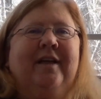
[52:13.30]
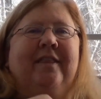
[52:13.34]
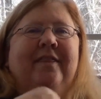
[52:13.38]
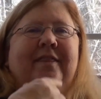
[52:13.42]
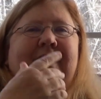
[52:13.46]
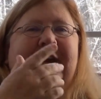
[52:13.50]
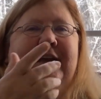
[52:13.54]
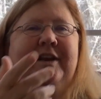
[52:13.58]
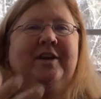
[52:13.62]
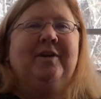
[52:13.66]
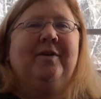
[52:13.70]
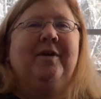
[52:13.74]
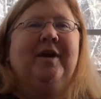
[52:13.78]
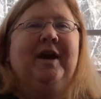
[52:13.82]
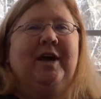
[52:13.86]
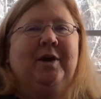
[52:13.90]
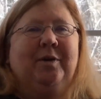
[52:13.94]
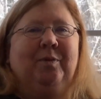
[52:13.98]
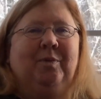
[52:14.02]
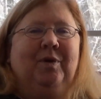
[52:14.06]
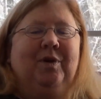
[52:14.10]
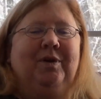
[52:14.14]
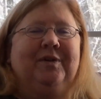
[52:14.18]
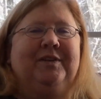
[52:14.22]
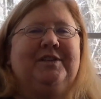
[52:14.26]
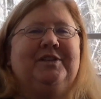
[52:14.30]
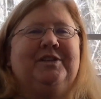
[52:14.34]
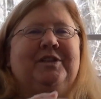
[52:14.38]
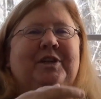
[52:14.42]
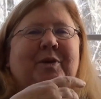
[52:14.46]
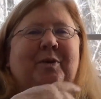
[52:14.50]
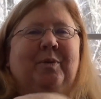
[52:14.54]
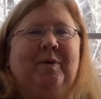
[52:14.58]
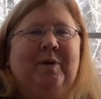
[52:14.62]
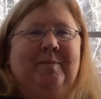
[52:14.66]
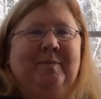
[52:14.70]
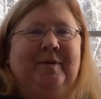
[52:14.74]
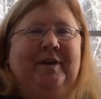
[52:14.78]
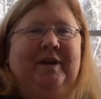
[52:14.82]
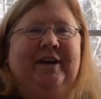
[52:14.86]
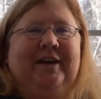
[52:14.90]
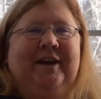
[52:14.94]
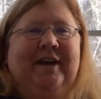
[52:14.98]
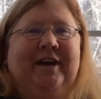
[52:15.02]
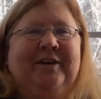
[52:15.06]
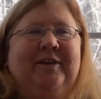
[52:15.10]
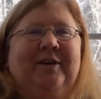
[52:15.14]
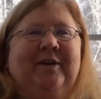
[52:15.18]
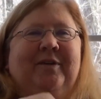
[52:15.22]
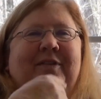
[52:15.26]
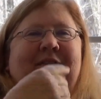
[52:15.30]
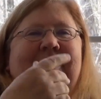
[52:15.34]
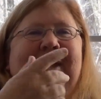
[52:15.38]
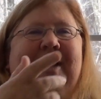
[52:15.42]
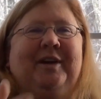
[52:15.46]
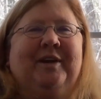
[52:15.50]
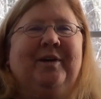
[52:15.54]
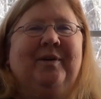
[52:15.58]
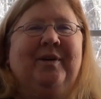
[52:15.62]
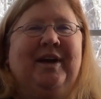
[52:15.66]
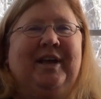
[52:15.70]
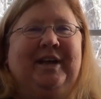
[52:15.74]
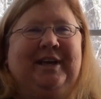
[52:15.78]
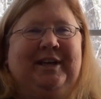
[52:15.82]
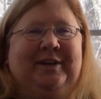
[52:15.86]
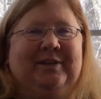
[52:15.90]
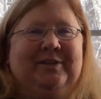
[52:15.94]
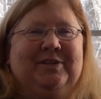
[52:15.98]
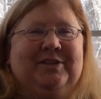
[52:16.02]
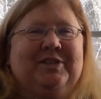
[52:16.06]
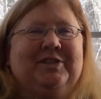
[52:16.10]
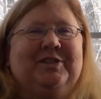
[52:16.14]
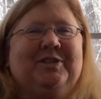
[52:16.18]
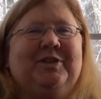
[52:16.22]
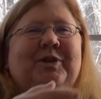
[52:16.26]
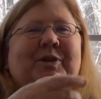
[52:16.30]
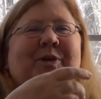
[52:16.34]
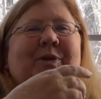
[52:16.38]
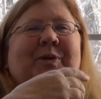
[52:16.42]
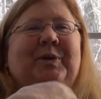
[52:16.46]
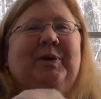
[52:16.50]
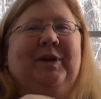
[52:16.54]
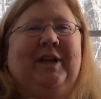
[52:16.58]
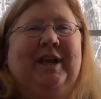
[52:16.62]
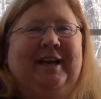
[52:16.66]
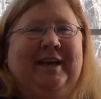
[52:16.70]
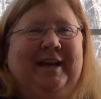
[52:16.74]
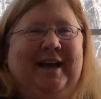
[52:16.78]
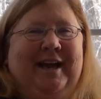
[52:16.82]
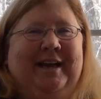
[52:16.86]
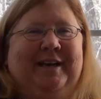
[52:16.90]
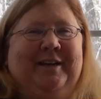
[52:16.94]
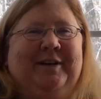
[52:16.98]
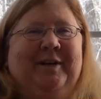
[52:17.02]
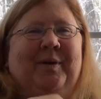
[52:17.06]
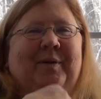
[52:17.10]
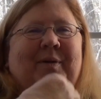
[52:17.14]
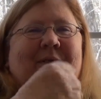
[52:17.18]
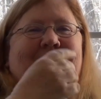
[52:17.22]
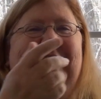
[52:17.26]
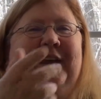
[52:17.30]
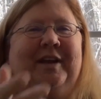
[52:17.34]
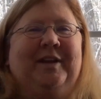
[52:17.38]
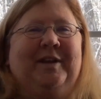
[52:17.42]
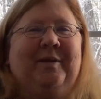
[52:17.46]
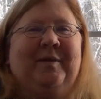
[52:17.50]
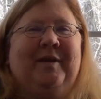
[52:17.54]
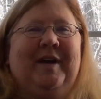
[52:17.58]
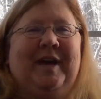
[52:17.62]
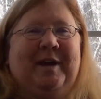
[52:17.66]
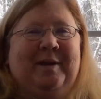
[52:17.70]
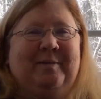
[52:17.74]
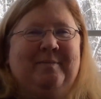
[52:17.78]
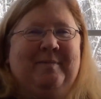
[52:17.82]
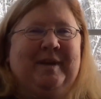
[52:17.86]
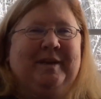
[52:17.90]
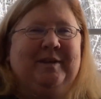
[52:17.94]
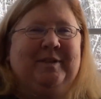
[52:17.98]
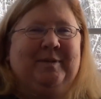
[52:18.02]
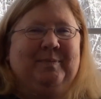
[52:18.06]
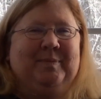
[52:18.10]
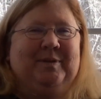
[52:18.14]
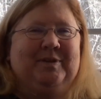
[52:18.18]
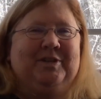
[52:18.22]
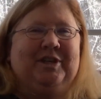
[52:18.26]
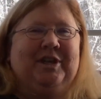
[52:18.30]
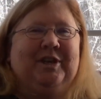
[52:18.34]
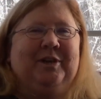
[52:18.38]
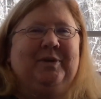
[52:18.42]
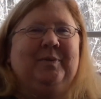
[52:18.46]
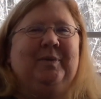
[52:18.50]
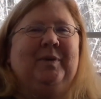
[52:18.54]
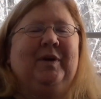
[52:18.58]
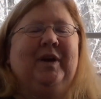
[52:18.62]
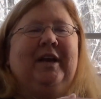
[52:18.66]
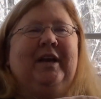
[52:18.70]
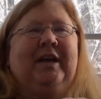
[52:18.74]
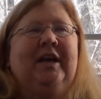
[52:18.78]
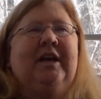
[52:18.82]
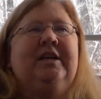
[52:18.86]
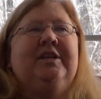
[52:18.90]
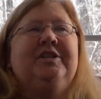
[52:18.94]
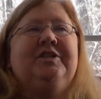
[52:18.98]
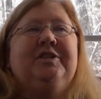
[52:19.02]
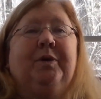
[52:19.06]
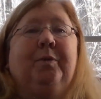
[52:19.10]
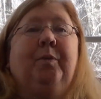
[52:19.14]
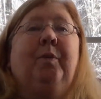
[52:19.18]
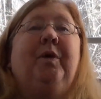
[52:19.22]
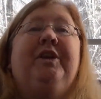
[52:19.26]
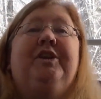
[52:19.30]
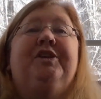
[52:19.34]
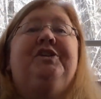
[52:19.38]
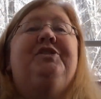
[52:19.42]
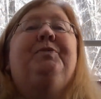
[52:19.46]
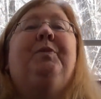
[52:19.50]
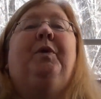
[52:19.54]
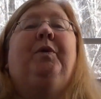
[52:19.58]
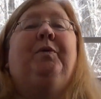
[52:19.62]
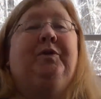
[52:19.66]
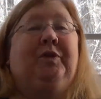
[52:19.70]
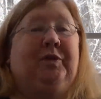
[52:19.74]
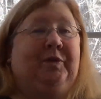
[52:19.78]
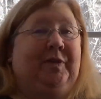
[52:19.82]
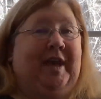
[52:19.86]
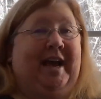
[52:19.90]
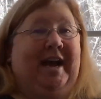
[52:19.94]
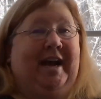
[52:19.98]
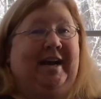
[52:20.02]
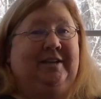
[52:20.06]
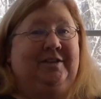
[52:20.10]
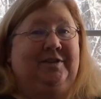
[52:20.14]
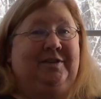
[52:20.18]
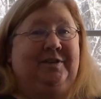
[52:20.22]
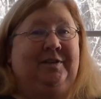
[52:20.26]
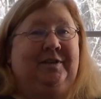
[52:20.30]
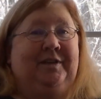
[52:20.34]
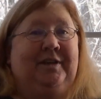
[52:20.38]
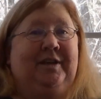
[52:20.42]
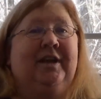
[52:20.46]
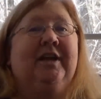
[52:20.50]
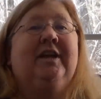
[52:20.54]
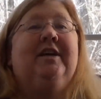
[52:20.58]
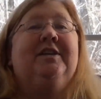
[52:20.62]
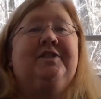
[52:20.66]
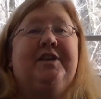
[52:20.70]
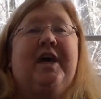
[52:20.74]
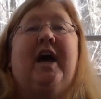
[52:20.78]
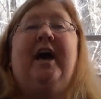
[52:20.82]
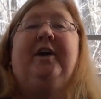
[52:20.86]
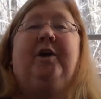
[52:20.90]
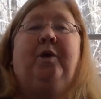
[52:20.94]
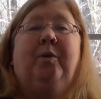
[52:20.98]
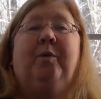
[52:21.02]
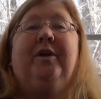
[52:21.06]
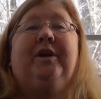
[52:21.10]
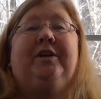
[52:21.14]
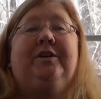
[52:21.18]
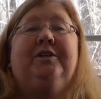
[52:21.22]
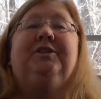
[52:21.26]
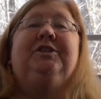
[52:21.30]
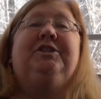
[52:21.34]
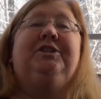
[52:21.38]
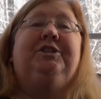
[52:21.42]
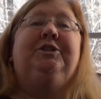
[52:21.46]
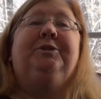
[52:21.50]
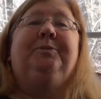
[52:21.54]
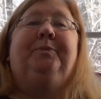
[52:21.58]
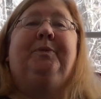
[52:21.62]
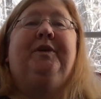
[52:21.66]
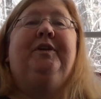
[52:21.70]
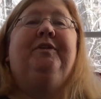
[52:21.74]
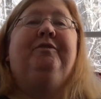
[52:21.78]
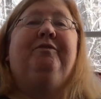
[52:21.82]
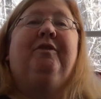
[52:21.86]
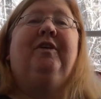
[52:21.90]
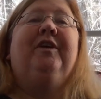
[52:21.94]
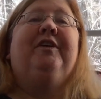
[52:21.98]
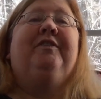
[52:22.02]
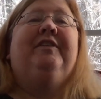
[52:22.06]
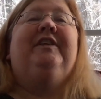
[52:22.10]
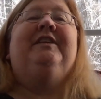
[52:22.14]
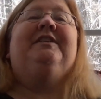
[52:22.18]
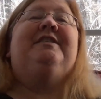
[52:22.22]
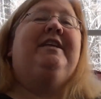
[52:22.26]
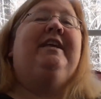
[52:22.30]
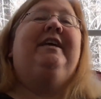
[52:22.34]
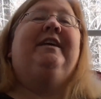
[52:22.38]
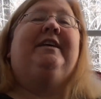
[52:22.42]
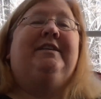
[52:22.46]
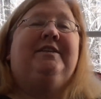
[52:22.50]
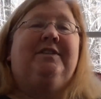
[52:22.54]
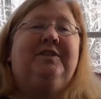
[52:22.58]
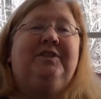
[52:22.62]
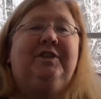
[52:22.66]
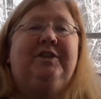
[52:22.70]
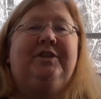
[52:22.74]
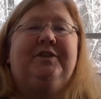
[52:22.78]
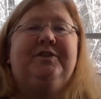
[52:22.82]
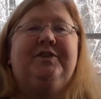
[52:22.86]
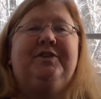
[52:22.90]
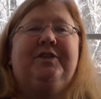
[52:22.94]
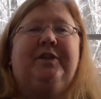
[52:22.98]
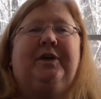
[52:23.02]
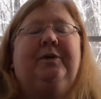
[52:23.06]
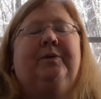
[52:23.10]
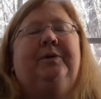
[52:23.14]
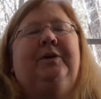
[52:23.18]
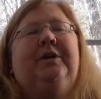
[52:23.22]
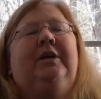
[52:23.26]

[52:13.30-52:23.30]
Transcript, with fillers: They know how to work this equipment and I don't. They know how to use this Google and I don't. They know how to make the projector work and so we just won't do that because I don't want to look stupid in front of these kids. You know, mm -hmm.